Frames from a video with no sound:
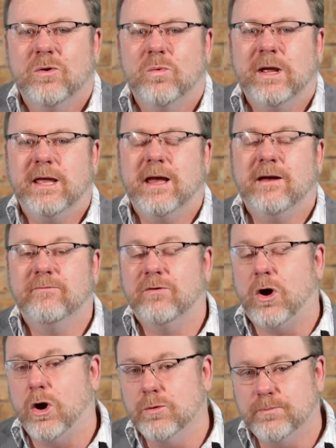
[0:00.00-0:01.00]
We
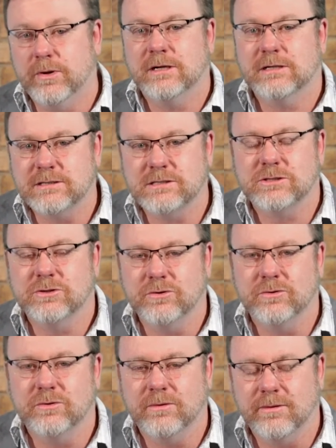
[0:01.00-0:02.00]
have openness
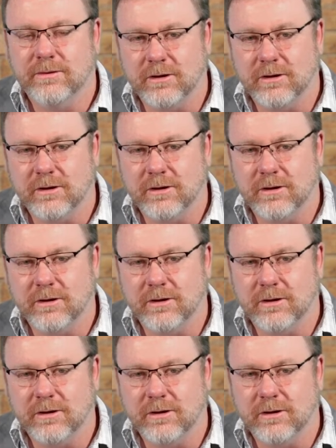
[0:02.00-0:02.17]
to